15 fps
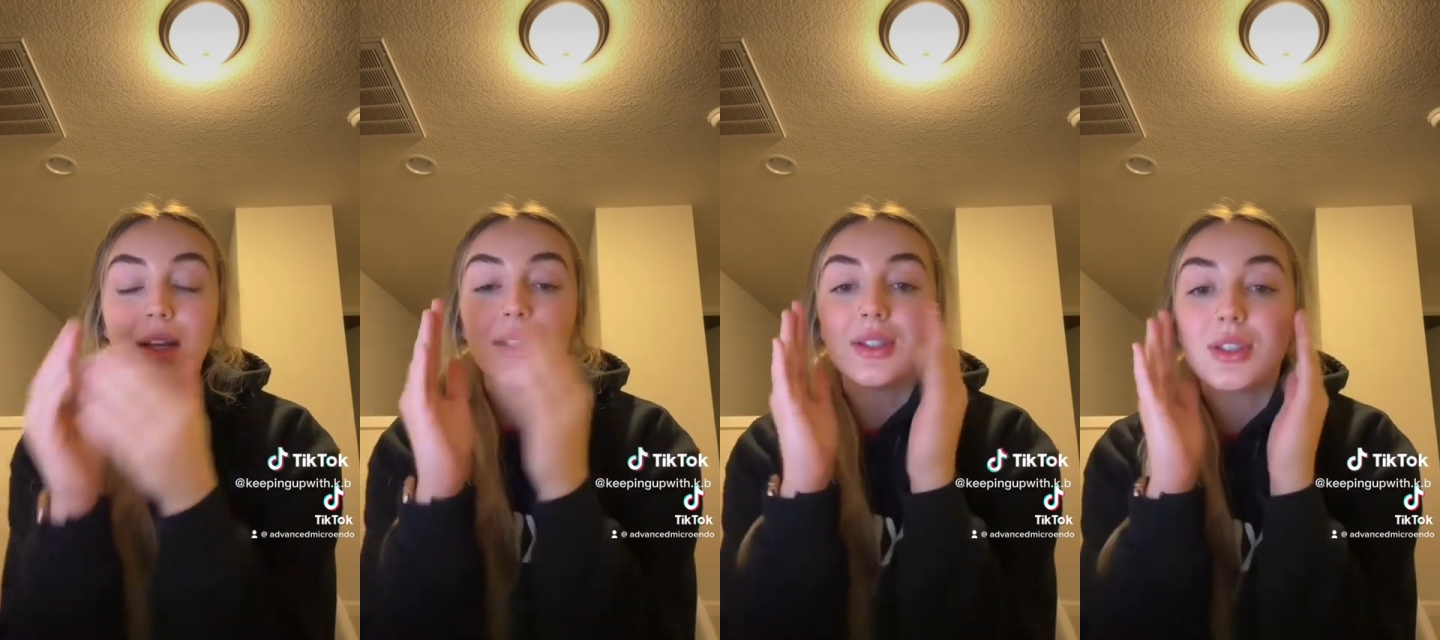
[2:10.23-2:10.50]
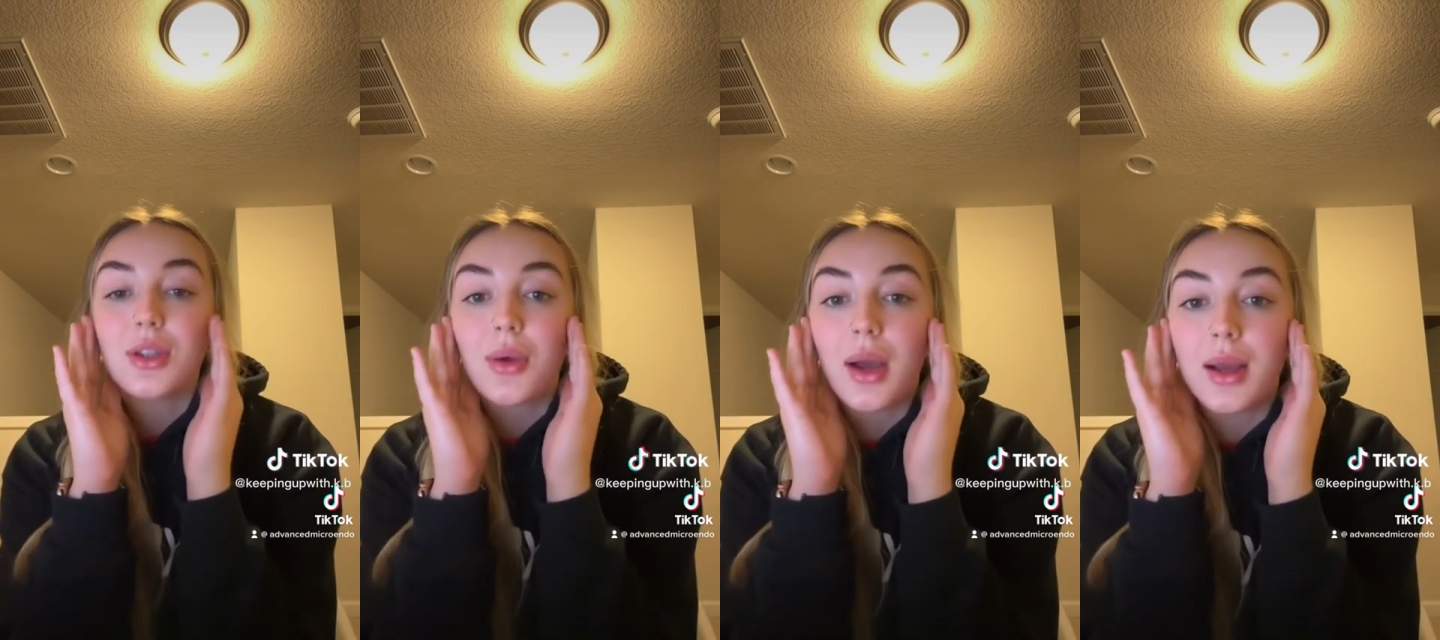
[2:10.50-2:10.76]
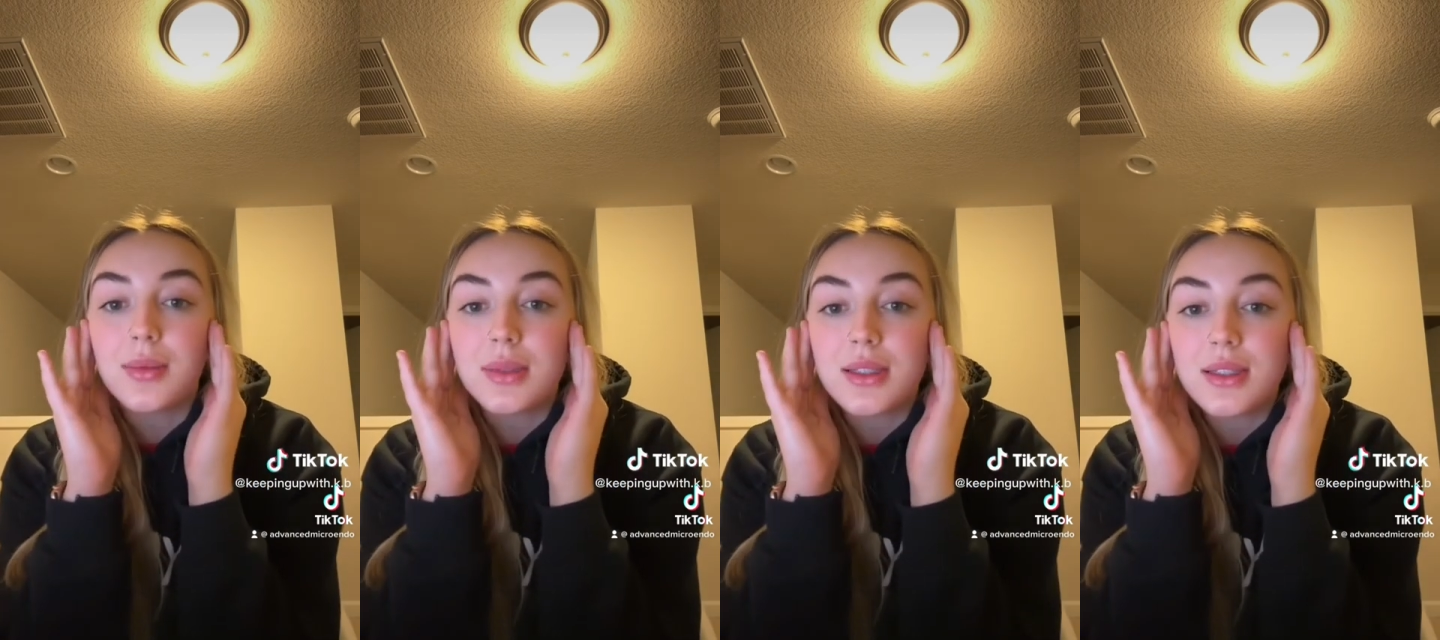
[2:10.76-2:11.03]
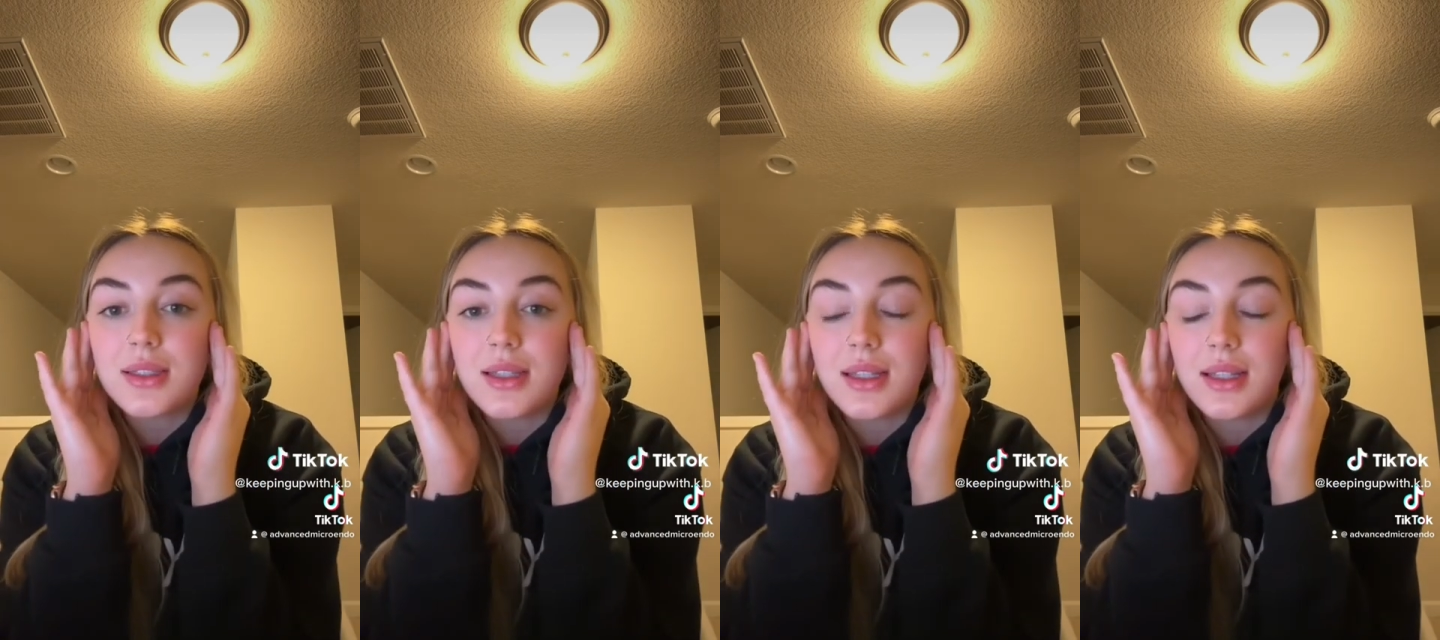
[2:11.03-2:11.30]
So I'm
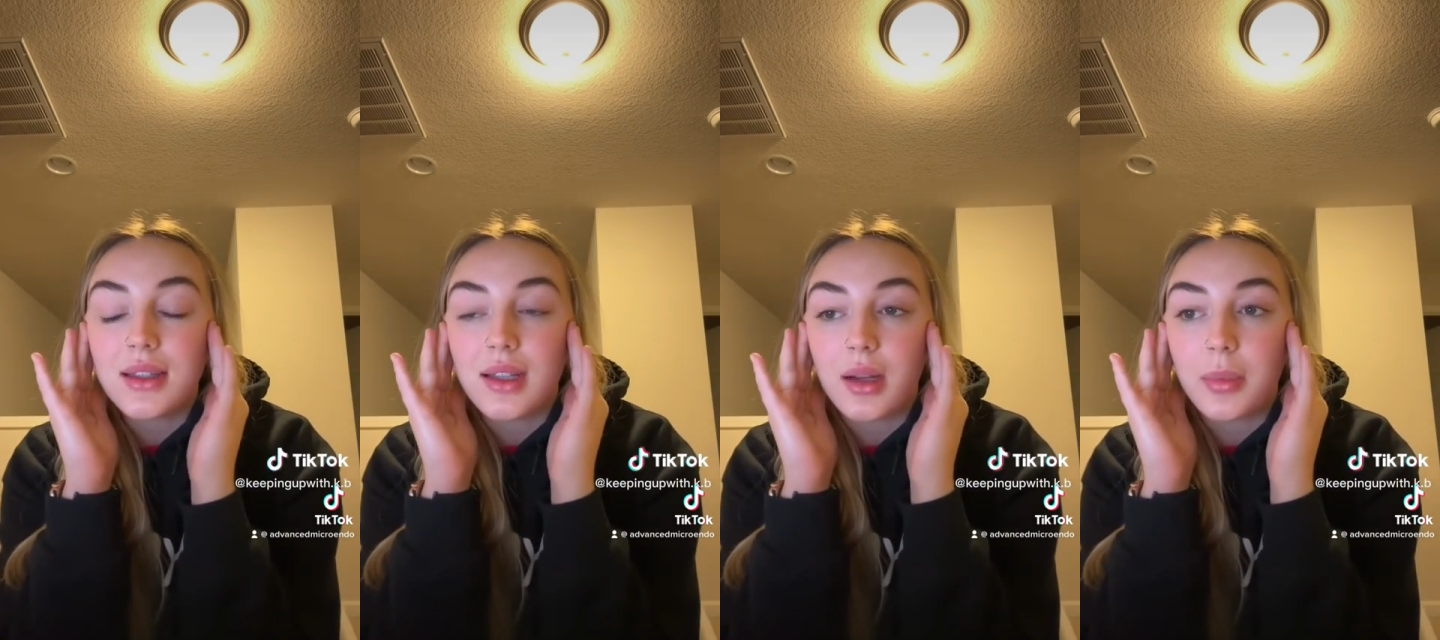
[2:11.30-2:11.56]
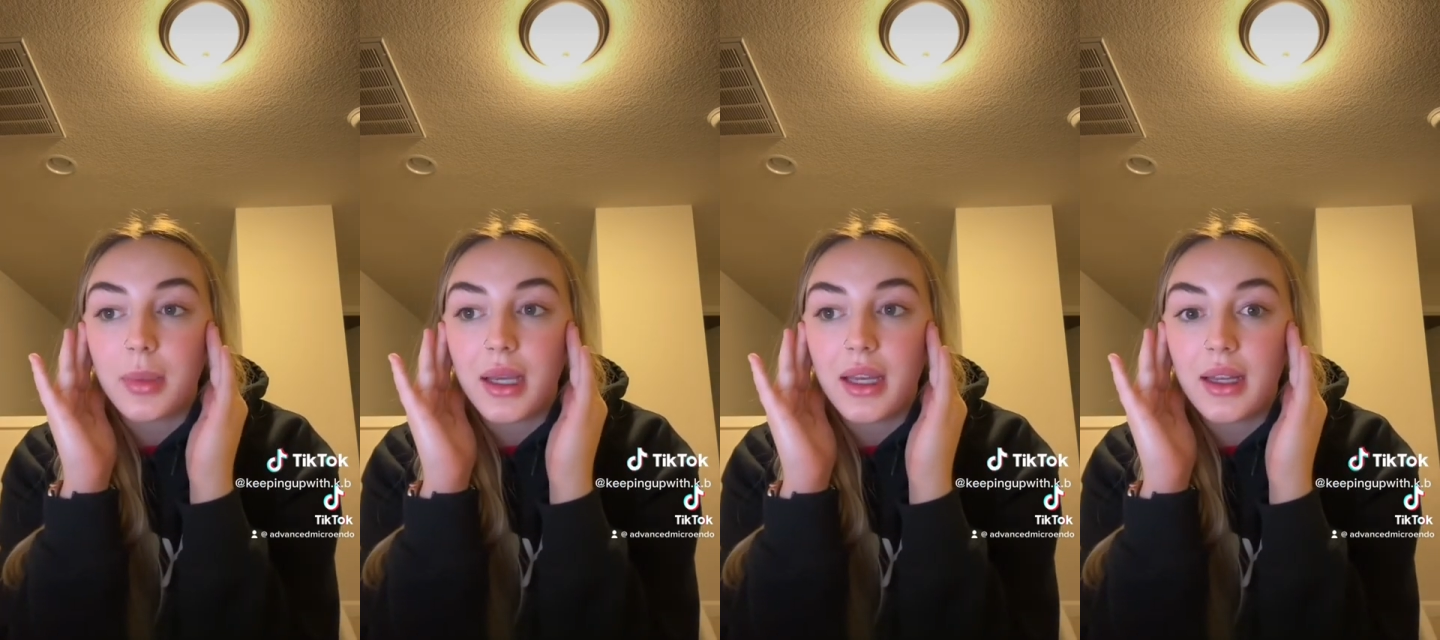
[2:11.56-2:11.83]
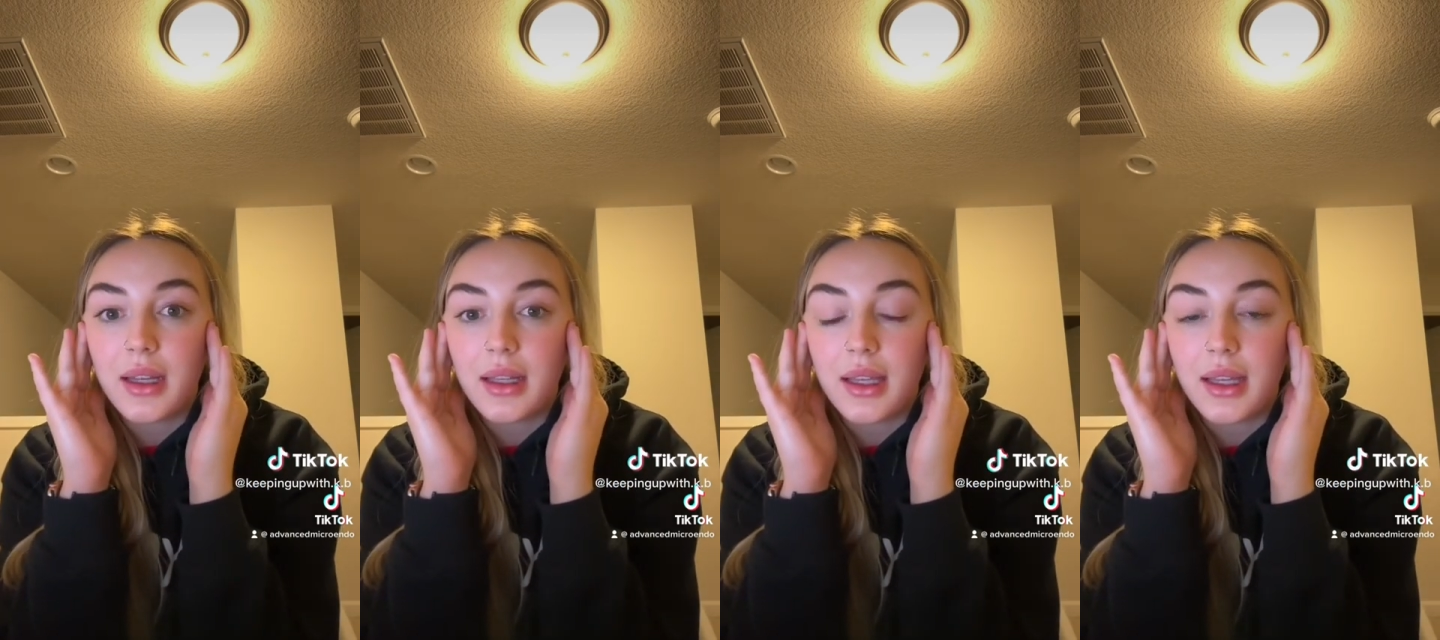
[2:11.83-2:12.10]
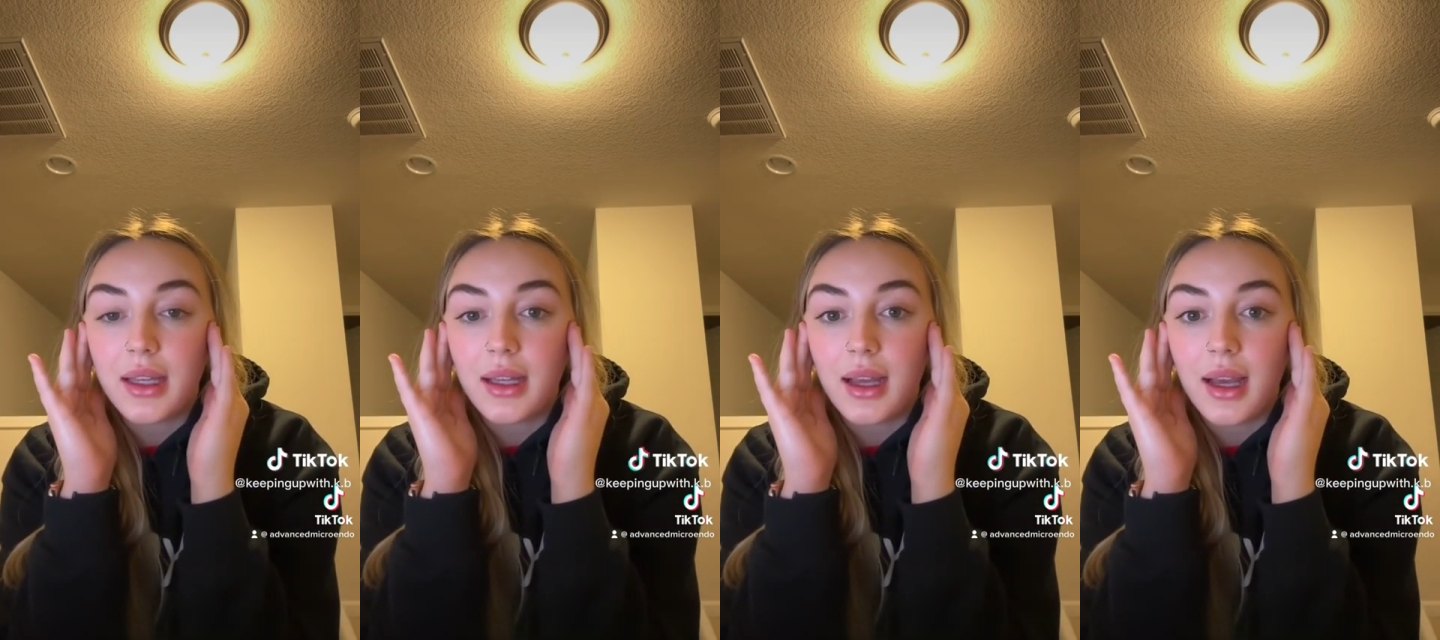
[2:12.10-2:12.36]
just sitting there panicking.